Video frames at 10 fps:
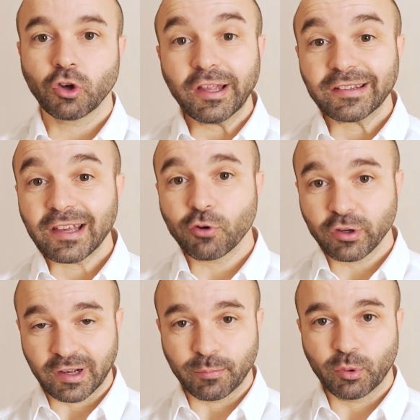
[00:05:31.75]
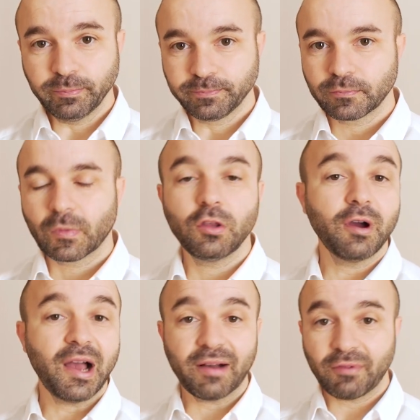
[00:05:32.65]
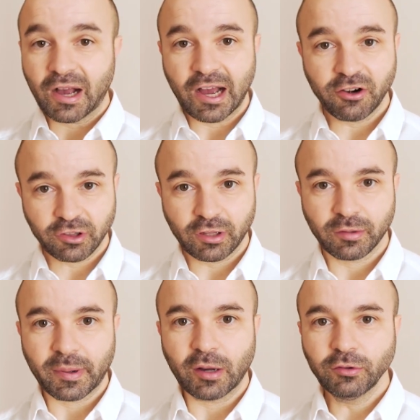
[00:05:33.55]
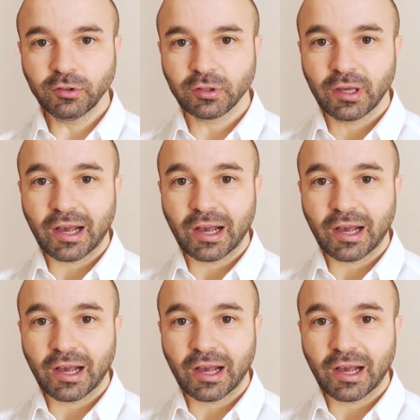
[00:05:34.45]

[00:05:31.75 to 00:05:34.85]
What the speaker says: let's say, for example, you have £100,000.